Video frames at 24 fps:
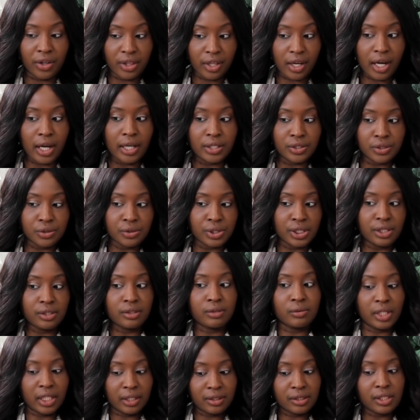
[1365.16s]
other
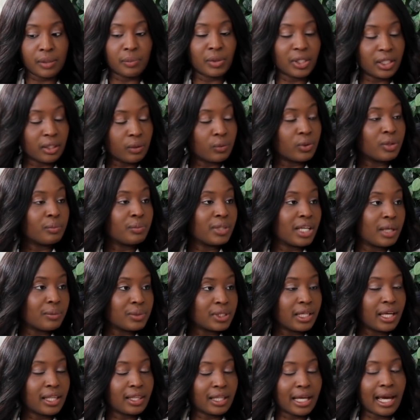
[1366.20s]
countries, they typically wouldn't be able
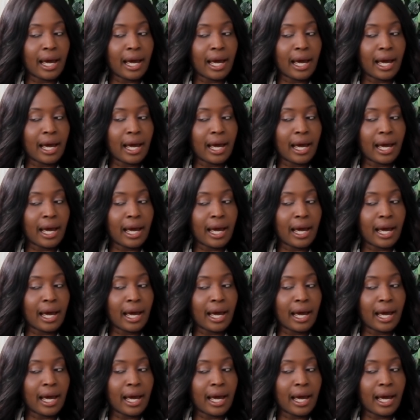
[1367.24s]
to get the